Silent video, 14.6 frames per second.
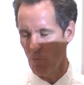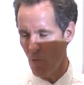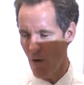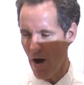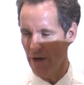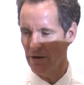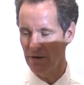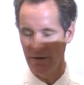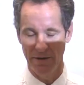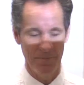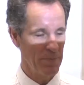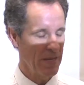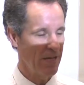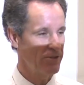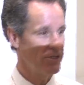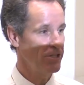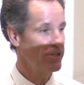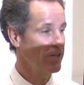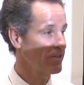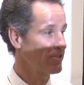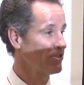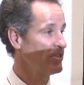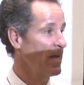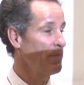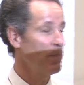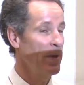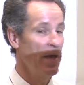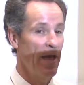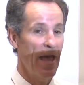water. And she took a
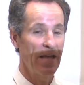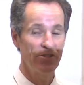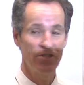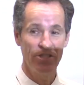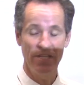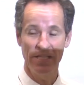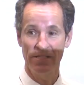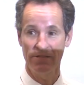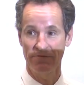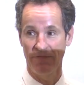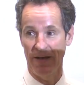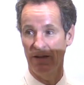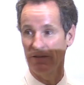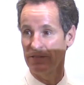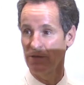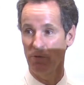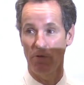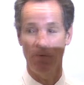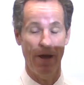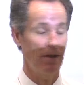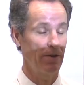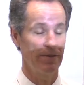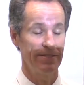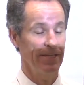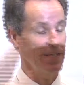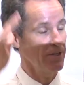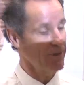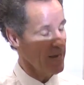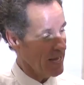step, and she just fell. She went right on.
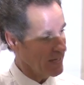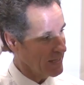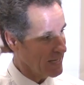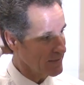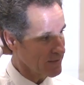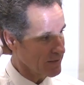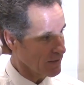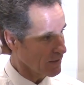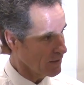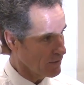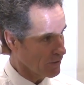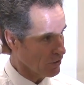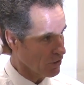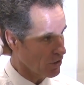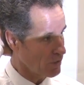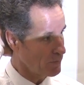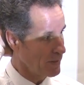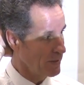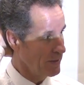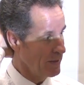She hit her head against the curb.